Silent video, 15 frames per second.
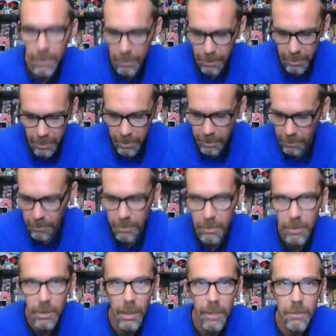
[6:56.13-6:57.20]
Like you
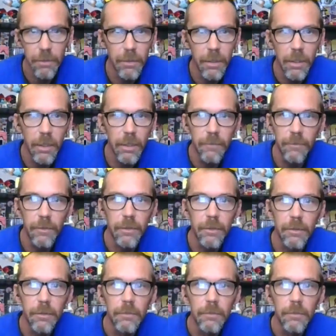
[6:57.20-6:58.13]
see, I couldn't even